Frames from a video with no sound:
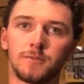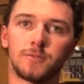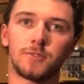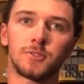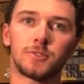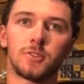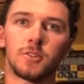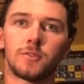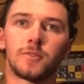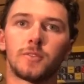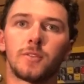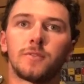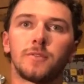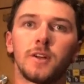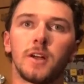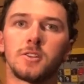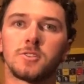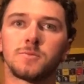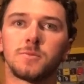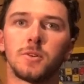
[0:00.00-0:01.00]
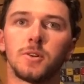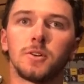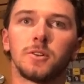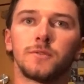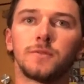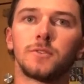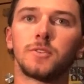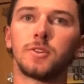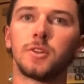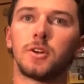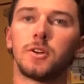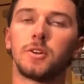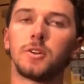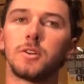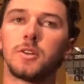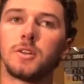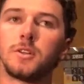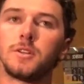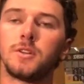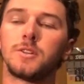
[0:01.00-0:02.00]
Just looking for a fastball. You know,
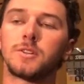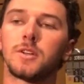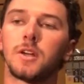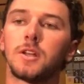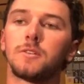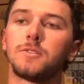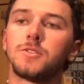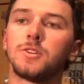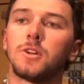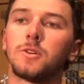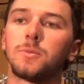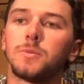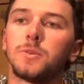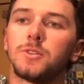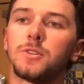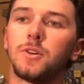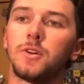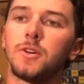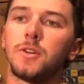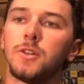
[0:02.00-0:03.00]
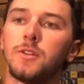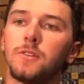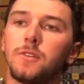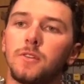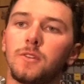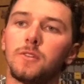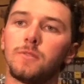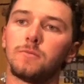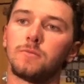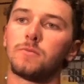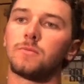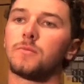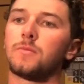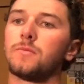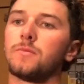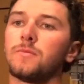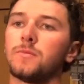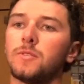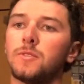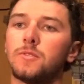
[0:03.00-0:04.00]
he's kind of a junk pitcher. He's
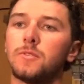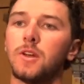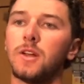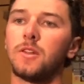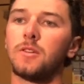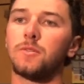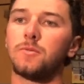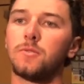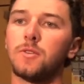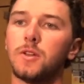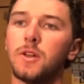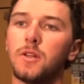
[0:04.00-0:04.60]
93,